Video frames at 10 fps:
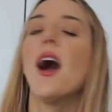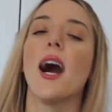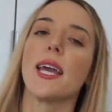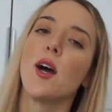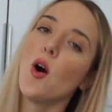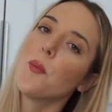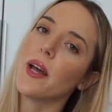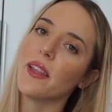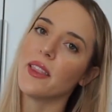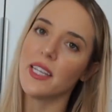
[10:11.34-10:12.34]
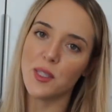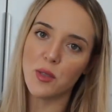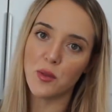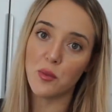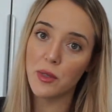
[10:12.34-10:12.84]
I hope that this
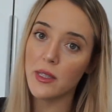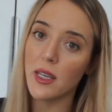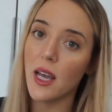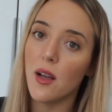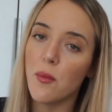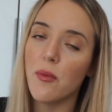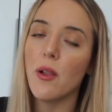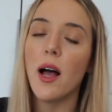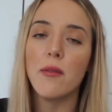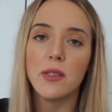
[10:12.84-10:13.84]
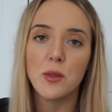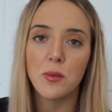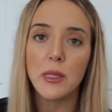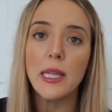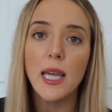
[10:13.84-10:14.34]
was really helpful. I was
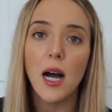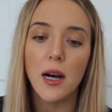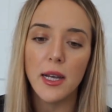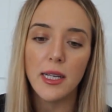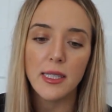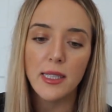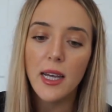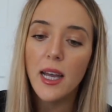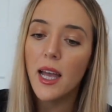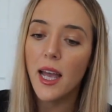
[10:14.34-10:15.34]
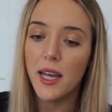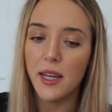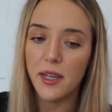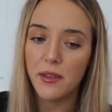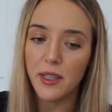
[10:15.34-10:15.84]
really honest
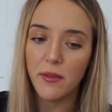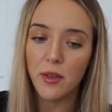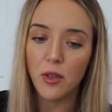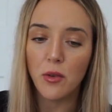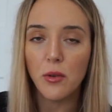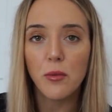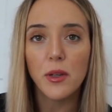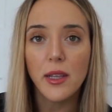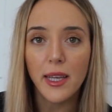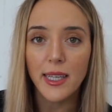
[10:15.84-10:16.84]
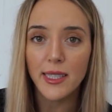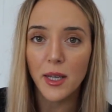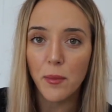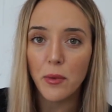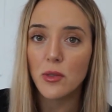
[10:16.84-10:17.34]
and giving you real
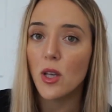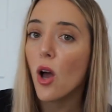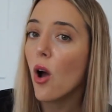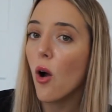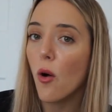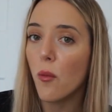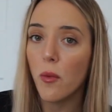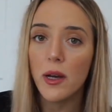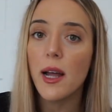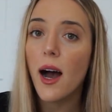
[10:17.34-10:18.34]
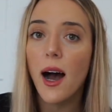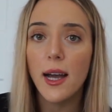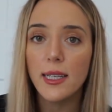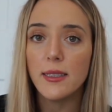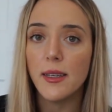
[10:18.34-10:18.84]
examples of what
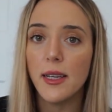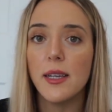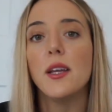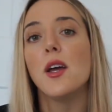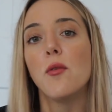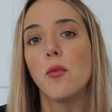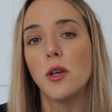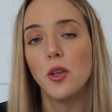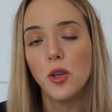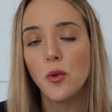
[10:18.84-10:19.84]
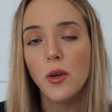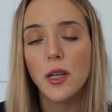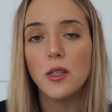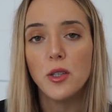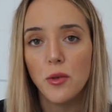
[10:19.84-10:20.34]
I did and what you
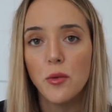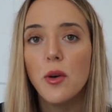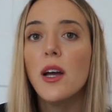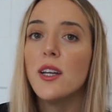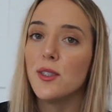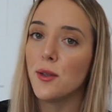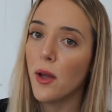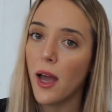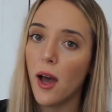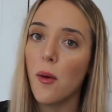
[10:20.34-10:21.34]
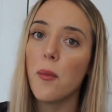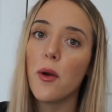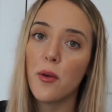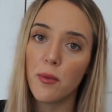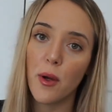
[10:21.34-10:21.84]
can do to help
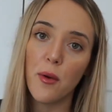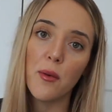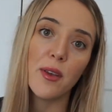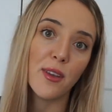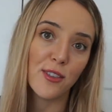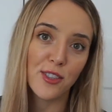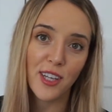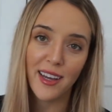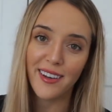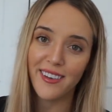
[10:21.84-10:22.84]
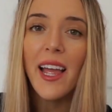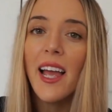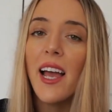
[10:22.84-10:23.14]
grow your channel.